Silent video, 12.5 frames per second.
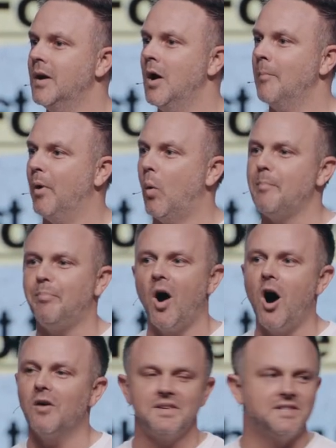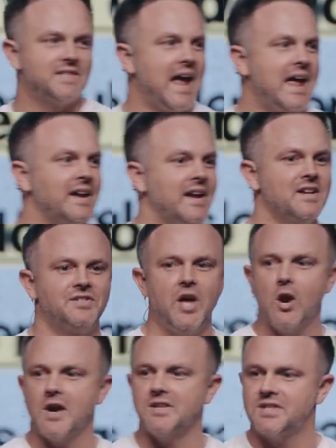But what Paul is saying is
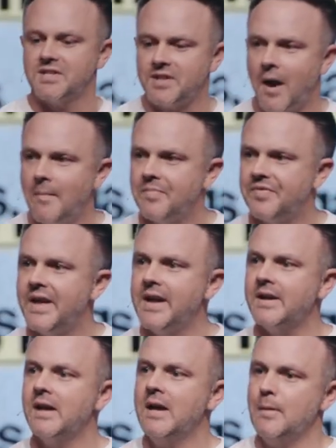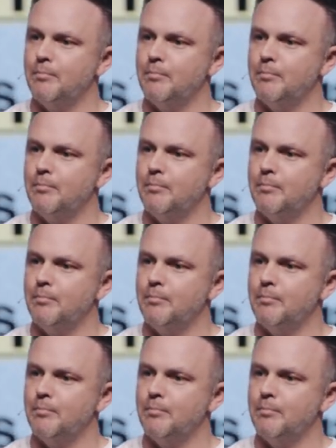there is something